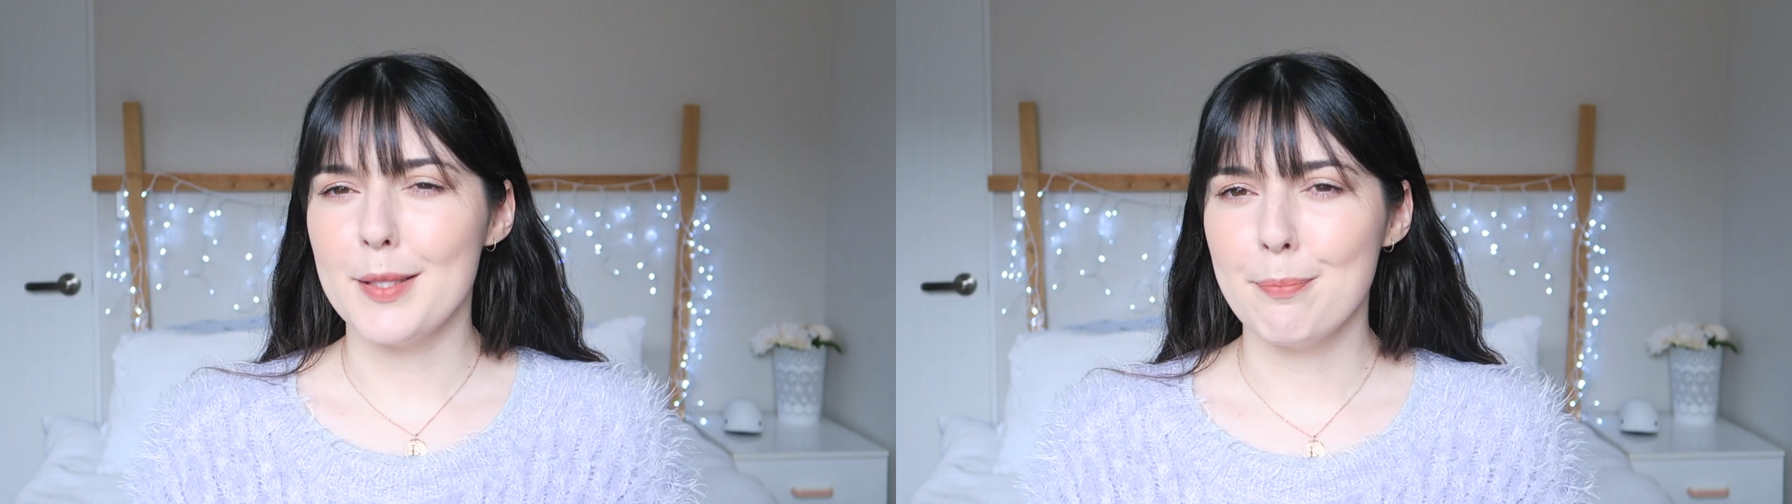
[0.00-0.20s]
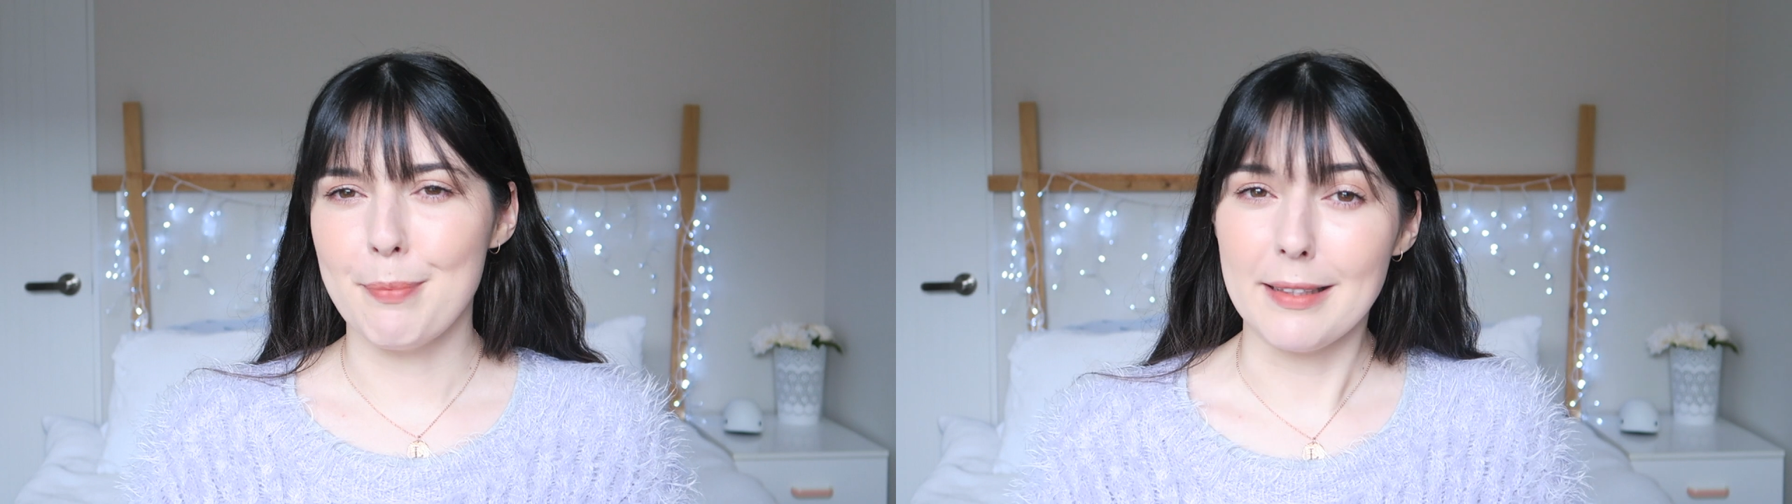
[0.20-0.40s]

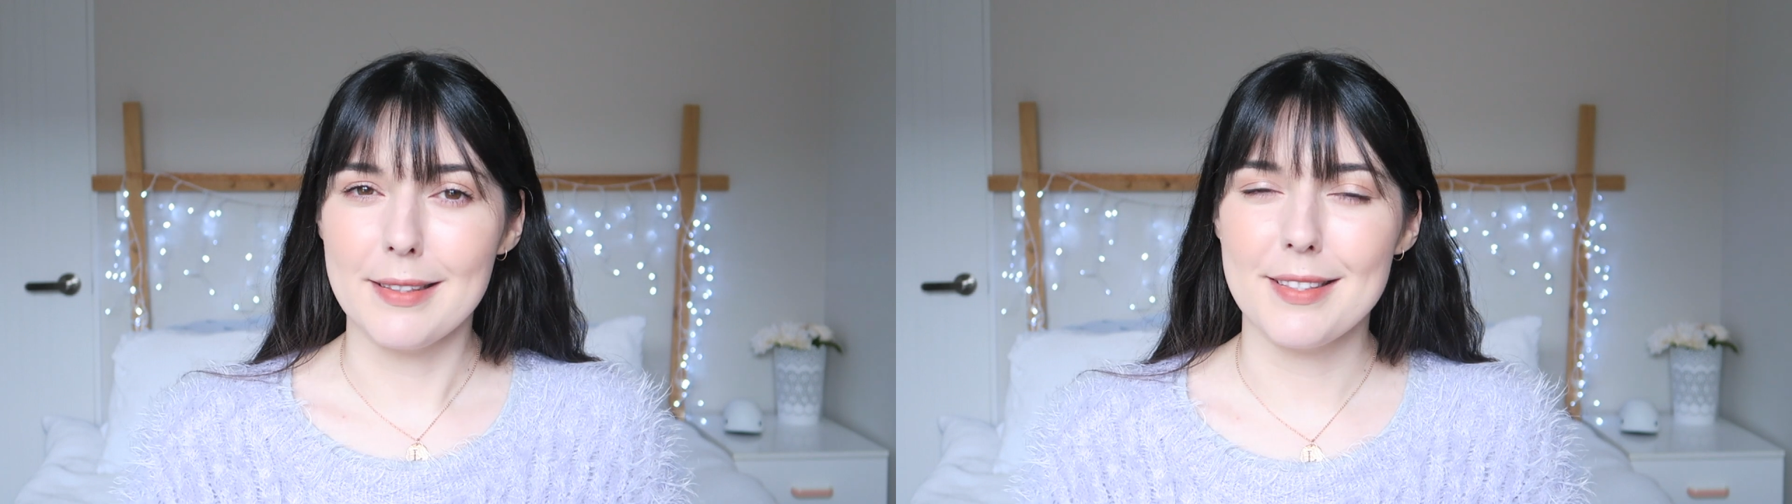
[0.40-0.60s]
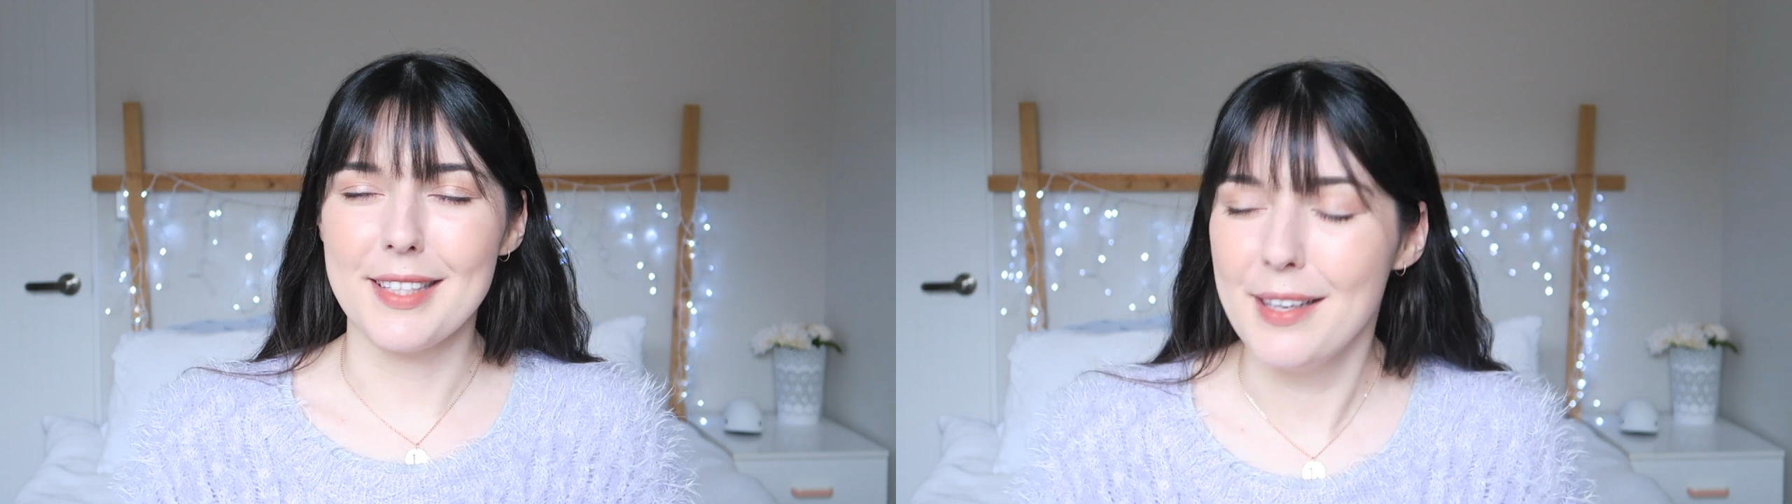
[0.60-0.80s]

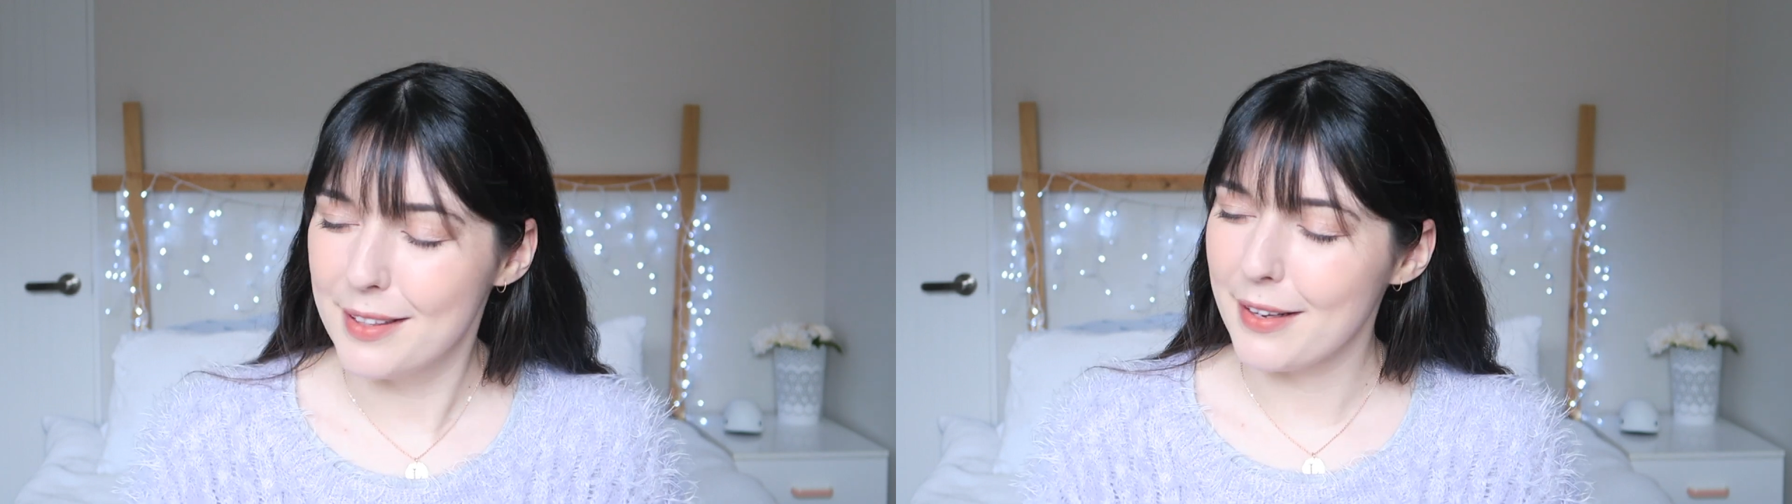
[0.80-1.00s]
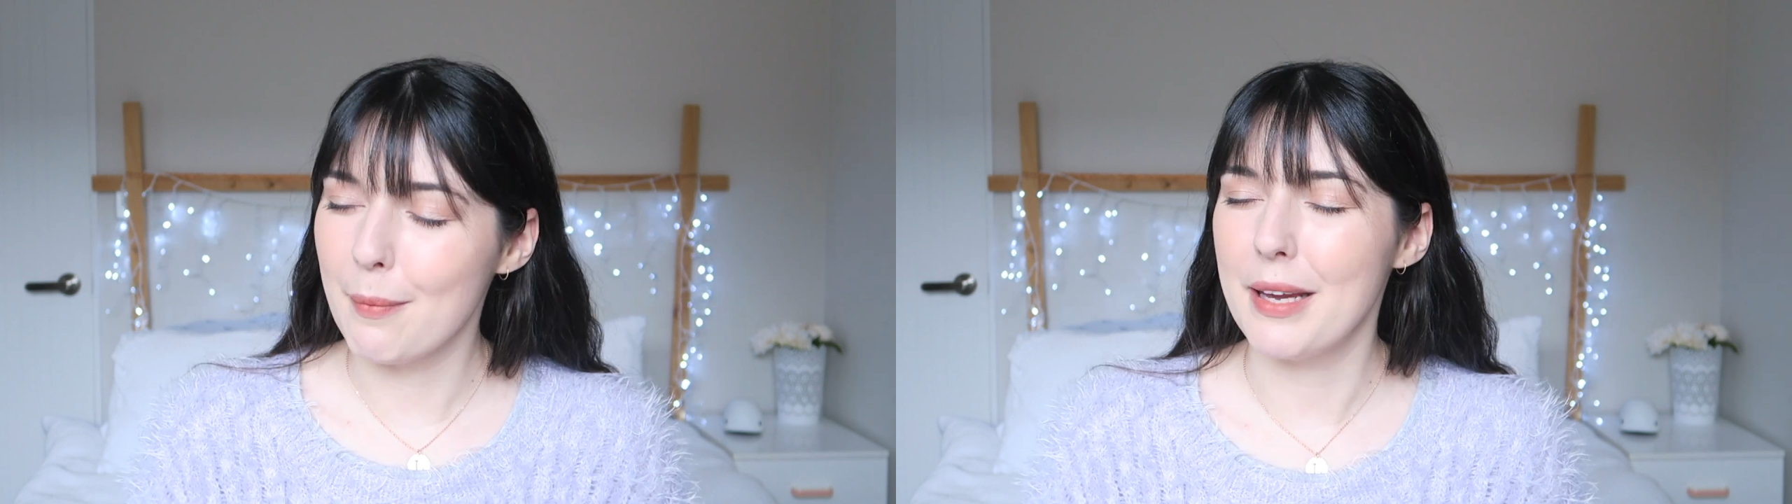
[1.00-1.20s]
balanced
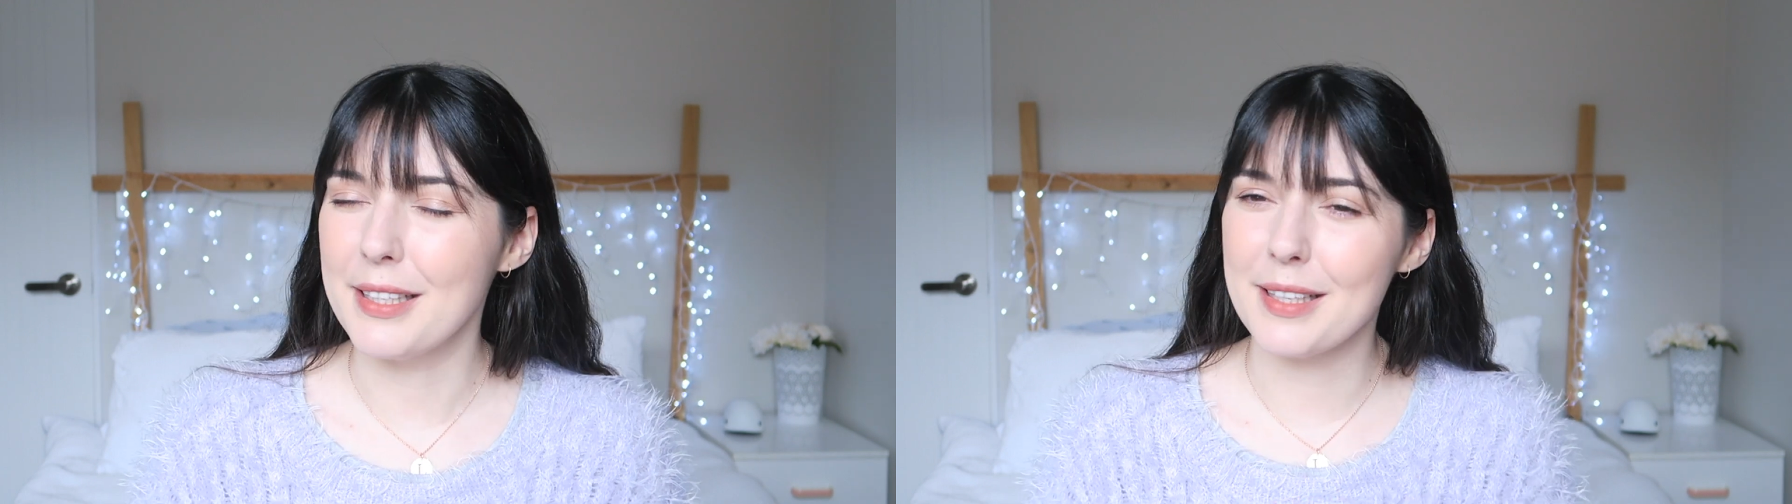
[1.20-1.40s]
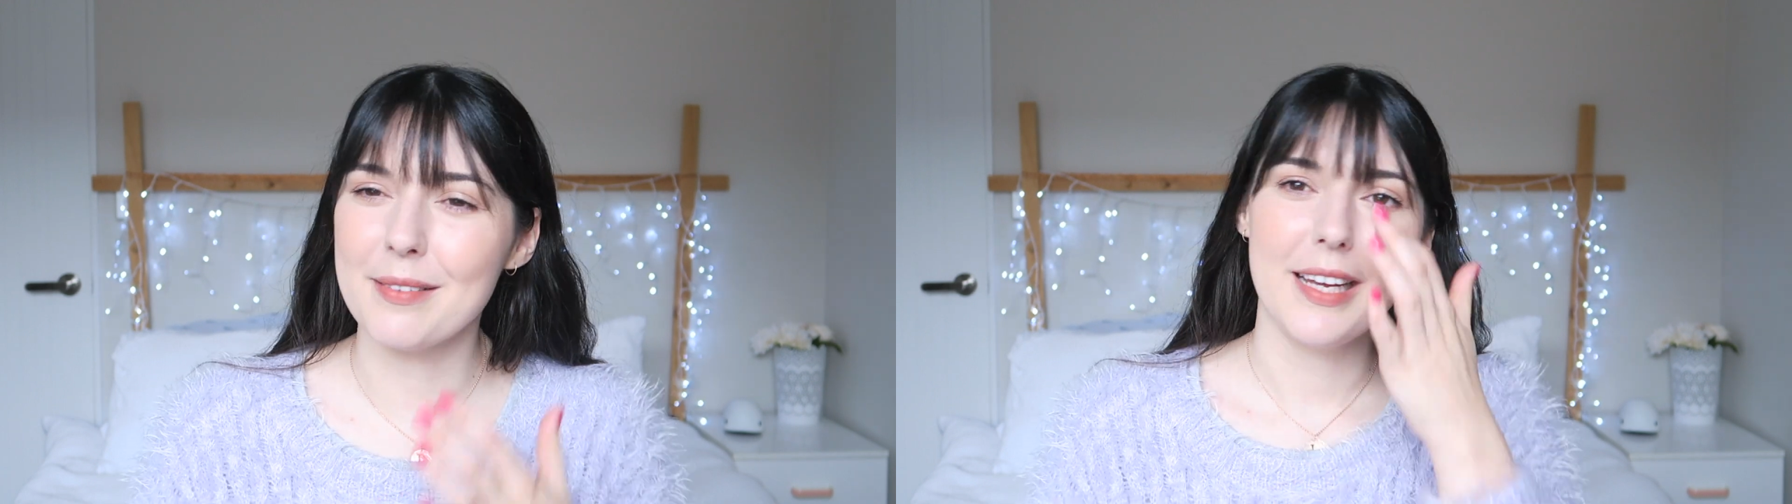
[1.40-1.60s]

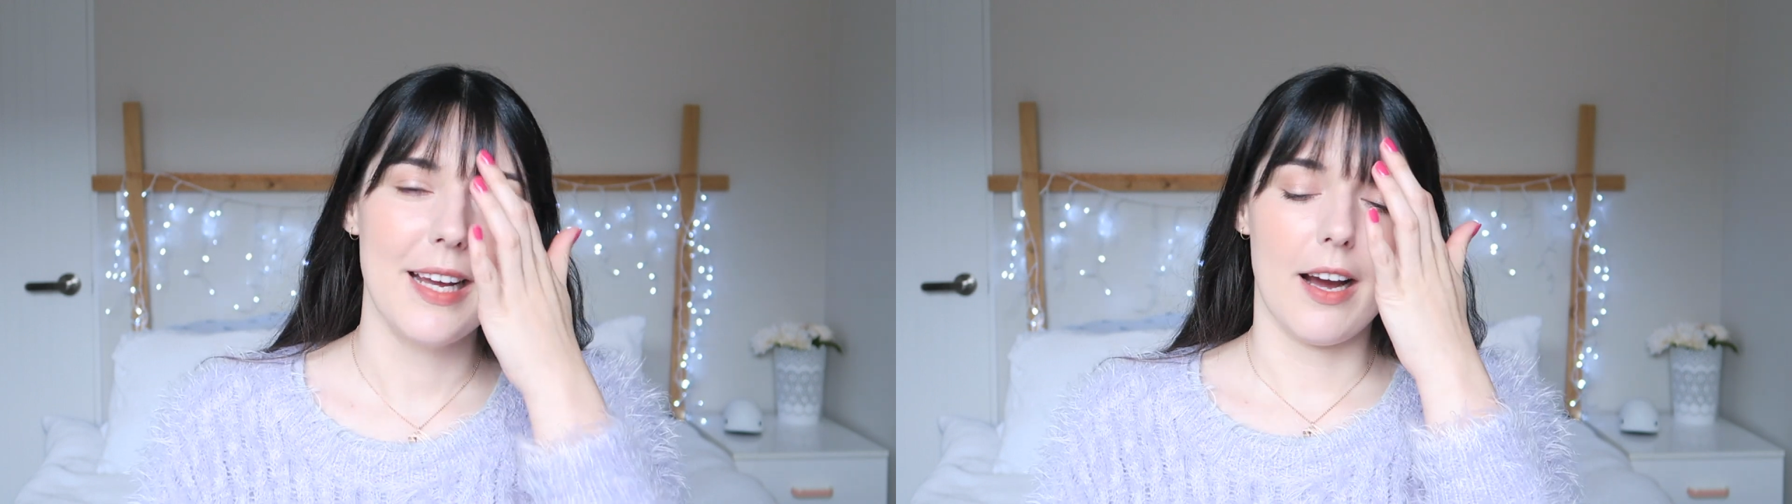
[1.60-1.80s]
opinion.